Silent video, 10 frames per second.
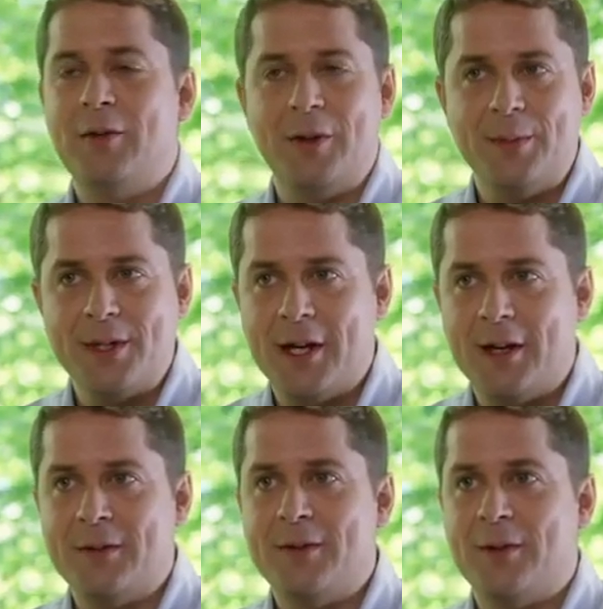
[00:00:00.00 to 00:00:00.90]
for
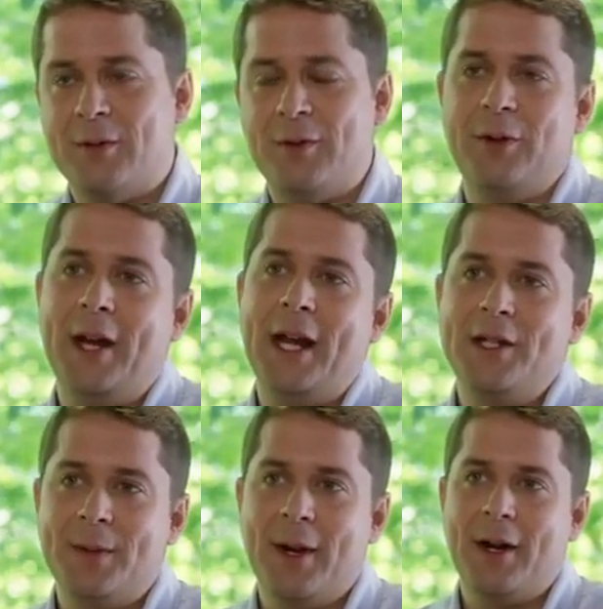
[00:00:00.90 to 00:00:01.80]
themselves, or for their
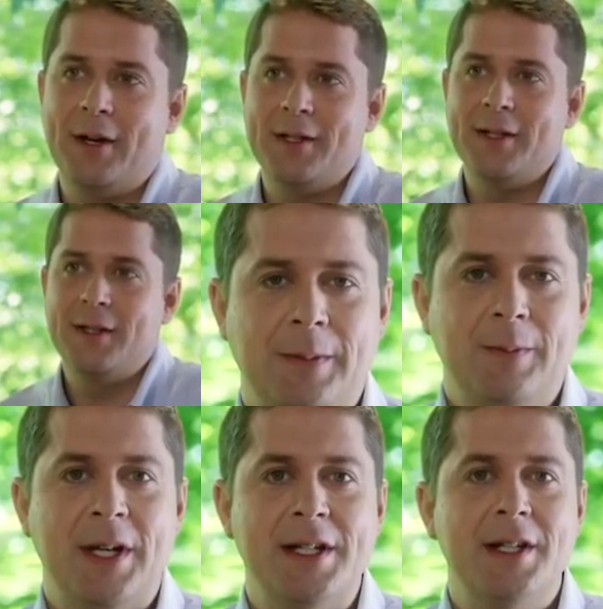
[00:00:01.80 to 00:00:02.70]
aging parents.
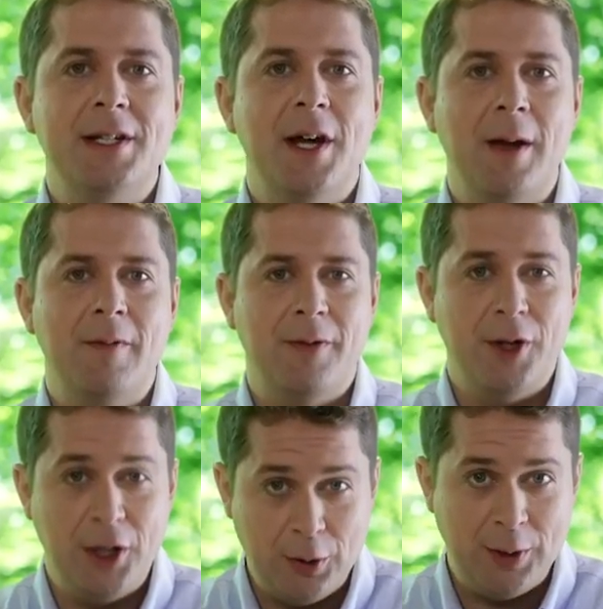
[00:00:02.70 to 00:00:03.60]
Because it's time for
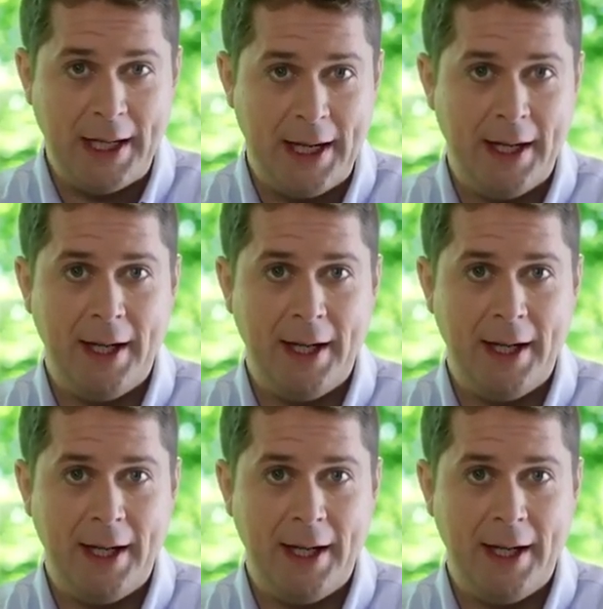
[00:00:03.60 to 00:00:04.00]
you to get